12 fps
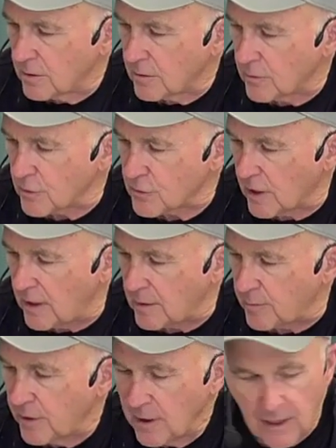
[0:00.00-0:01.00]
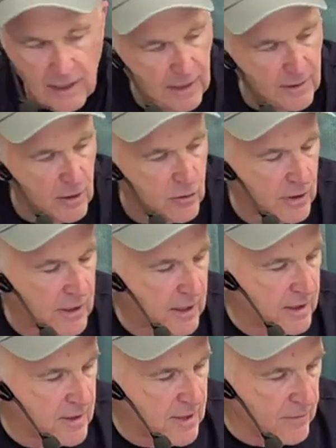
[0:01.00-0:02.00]
this type. And there's
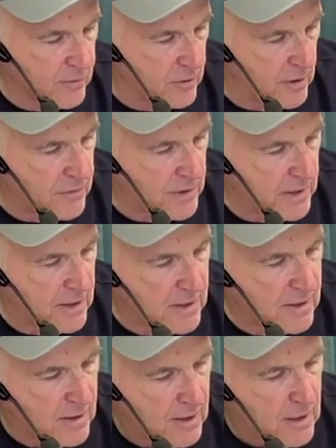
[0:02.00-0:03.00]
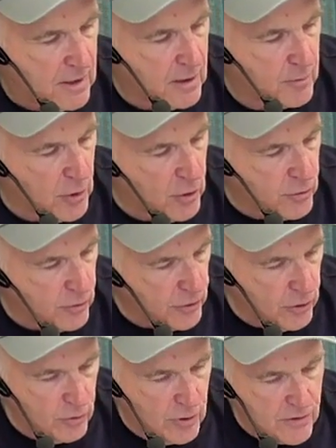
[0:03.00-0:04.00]
several of these commercial
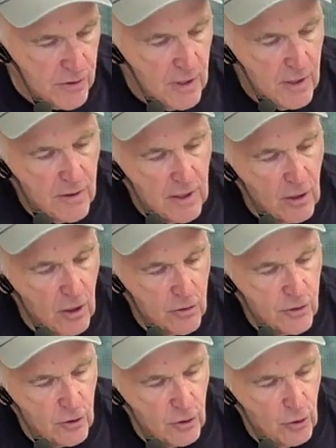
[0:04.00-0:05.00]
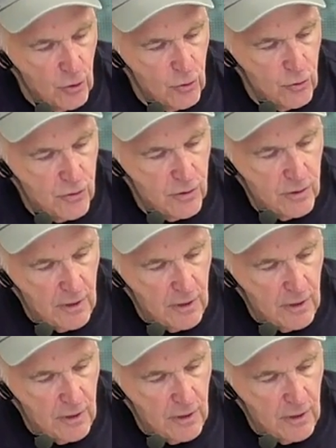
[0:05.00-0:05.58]
units that also use